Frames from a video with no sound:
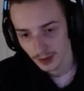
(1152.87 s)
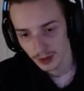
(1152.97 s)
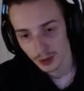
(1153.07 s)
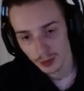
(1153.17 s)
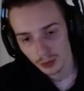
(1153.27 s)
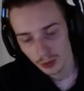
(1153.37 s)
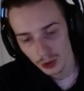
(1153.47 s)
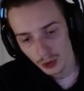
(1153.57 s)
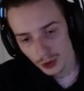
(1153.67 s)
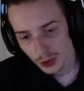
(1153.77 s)
you
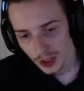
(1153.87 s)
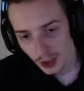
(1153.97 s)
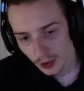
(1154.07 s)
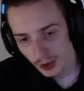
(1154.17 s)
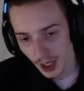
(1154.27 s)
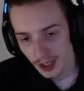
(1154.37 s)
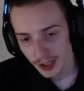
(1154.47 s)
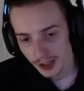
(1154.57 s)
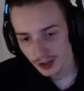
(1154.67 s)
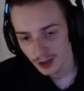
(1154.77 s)
usually go
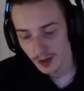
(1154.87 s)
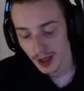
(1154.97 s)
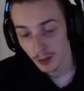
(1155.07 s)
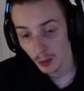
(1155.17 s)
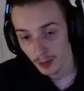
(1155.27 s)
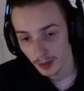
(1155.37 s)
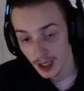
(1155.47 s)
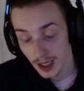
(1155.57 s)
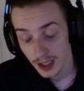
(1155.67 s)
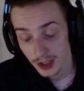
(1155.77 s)
Zanya's to make more
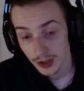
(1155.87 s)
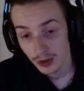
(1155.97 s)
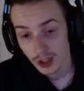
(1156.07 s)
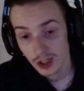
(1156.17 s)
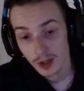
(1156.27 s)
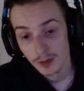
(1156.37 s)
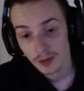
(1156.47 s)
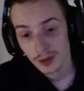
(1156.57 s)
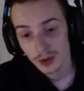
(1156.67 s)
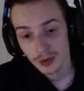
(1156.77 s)
plays,
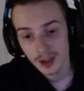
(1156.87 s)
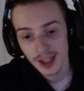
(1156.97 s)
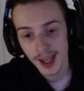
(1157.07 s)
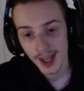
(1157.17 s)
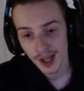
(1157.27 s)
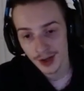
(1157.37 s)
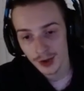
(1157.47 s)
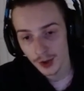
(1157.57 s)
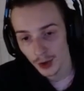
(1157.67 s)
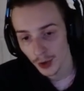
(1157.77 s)
but you can
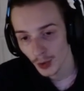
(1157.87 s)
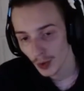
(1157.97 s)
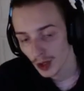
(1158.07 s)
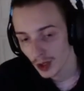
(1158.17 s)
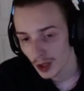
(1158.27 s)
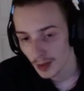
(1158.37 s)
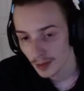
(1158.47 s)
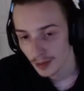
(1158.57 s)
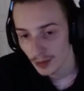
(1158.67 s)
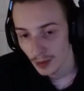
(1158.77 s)
go
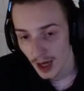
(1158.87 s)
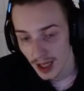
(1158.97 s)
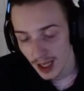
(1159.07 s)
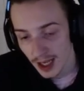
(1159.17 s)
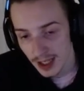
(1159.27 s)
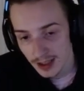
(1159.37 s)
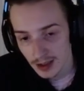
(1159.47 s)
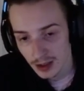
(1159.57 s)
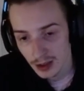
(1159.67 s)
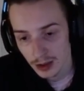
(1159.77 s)
Rylai's
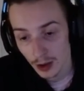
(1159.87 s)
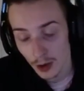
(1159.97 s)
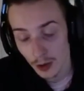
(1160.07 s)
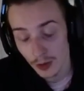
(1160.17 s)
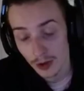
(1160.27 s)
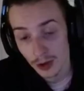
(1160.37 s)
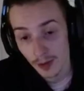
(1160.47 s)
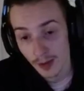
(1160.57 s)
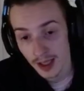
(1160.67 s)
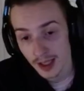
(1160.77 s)
to slow,
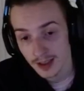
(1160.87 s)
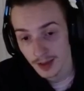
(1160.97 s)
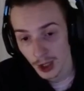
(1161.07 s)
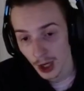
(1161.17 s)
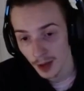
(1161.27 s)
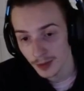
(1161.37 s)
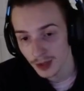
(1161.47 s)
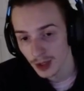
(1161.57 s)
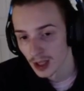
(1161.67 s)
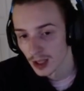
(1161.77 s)
melee team comps.
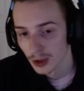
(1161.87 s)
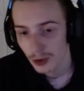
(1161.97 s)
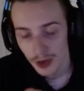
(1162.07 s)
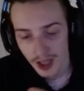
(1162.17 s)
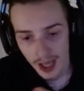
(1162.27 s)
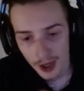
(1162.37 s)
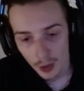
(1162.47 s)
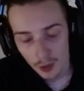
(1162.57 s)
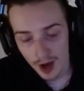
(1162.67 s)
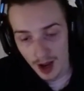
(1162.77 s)
You can go
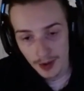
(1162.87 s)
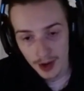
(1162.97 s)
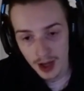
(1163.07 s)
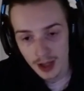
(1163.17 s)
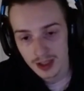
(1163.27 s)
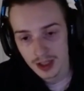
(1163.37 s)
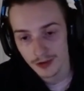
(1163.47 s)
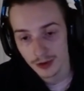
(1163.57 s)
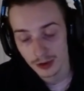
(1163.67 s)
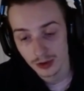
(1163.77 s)
Rabadons
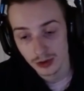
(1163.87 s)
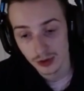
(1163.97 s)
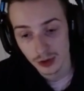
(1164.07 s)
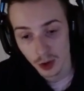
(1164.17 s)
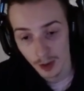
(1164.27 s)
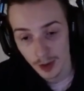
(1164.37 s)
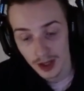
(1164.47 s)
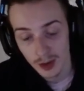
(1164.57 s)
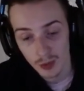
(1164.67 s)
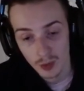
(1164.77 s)
if you're
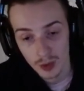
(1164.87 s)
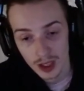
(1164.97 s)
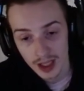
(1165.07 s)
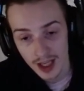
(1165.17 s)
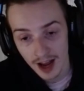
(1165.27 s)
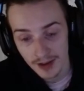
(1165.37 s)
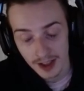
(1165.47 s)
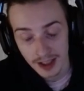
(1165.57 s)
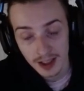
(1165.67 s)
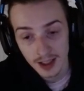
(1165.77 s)
snowballing really
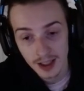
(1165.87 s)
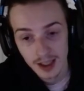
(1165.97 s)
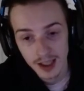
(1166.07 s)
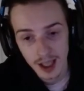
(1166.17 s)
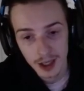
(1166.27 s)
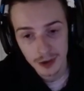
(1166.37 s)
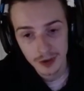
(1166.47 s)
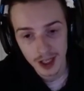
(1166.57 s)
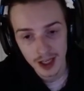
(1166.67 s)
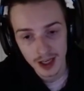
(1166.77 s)
heavily, and you
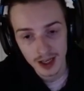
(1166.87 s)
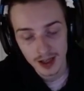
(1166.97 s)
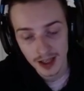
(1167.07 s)
can,